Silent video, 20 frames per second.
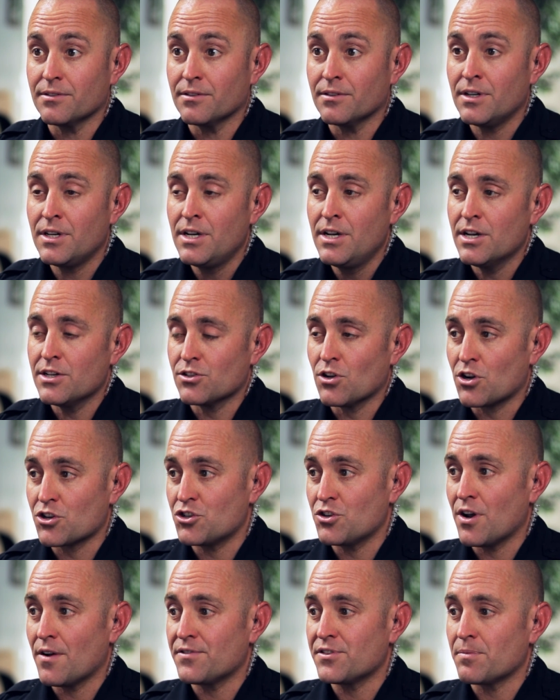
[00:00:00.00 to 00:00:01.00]
And as long
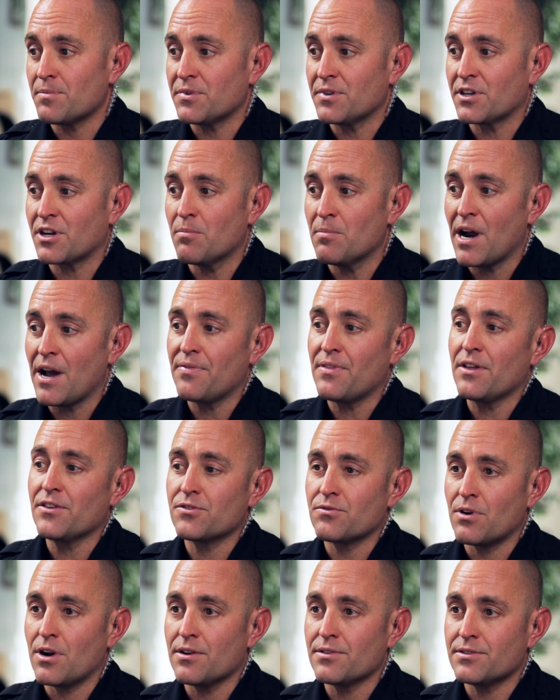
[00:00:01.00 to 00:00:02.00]
as you have something to combat that
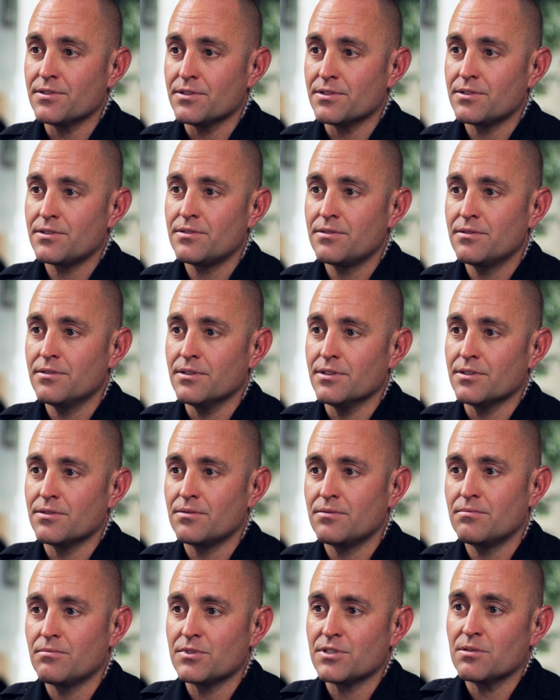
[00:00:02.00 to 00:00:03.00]
stress is
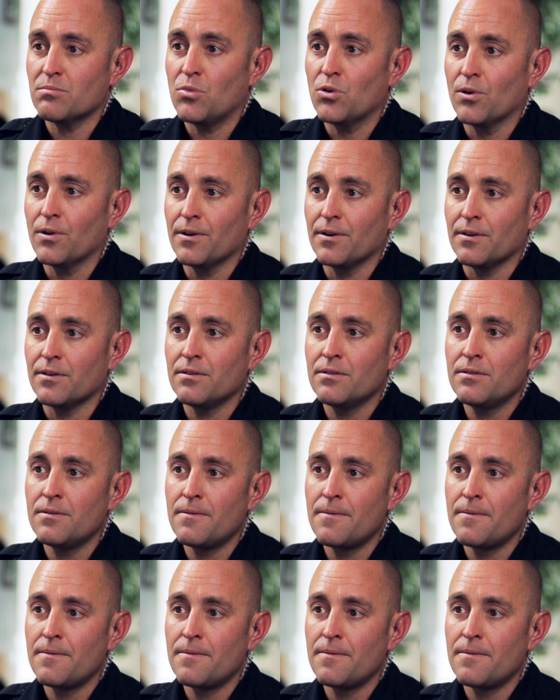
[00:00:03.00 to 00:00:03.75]
what's important.